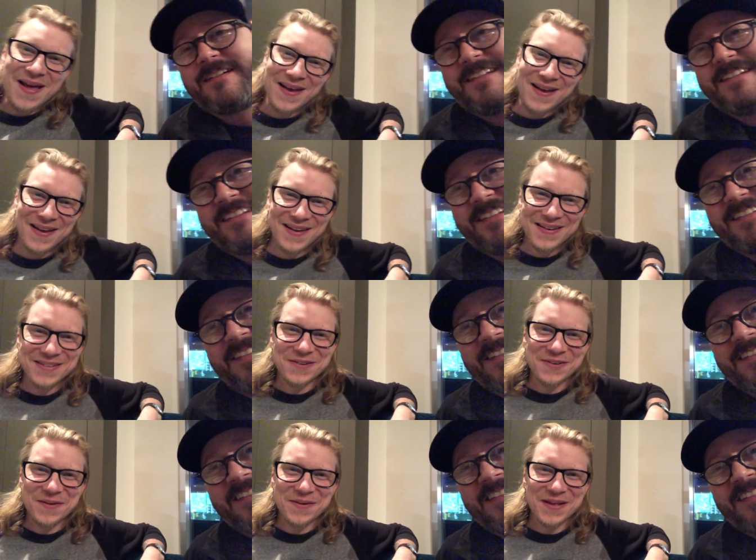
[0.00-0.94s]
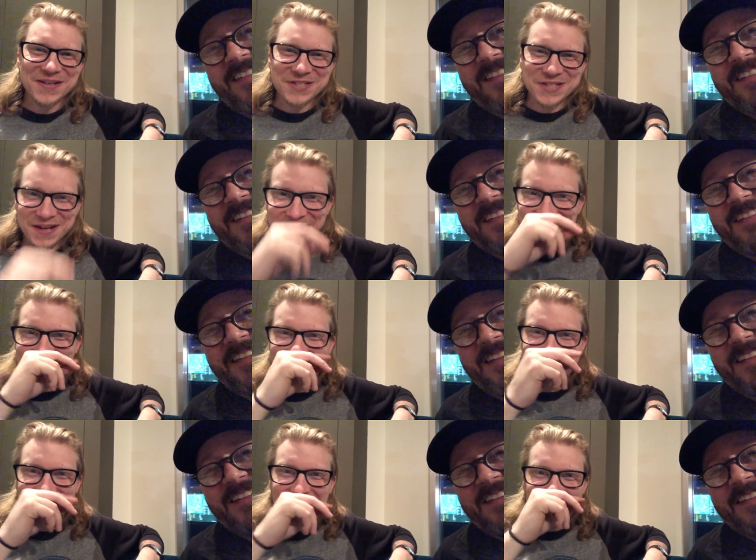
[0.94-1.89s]
don't give me that, Chad.
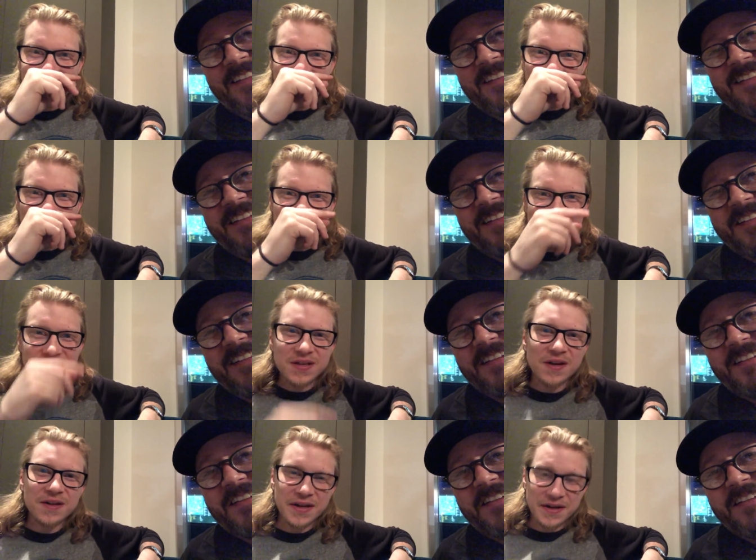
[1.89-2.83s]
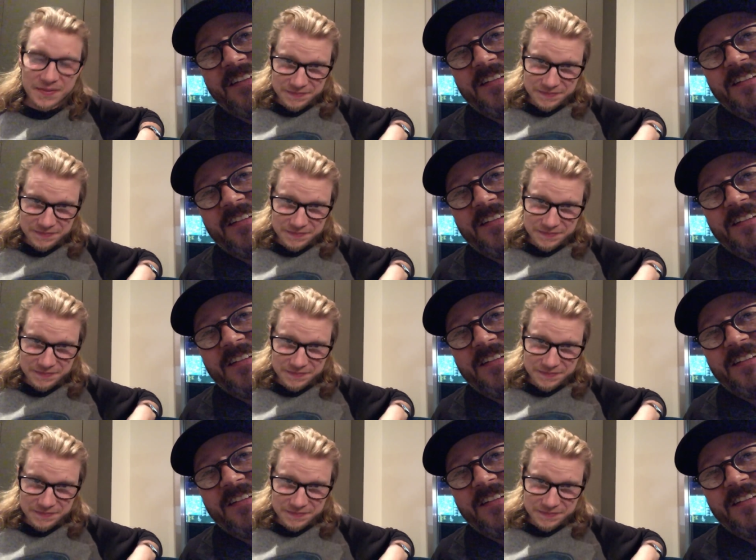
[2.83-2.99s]
Where's Scully?